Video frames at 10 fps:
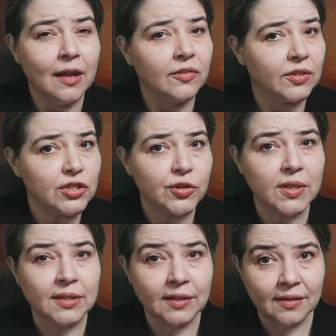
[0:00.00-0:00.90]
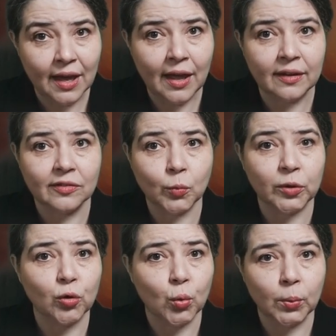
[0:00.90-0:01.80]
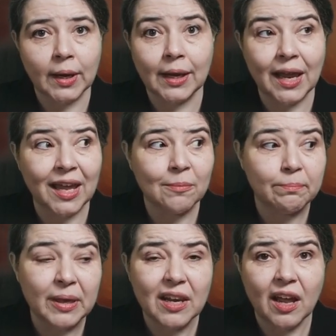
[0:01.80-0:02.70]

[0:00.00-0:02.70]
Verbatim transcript: such that the dust would create a bit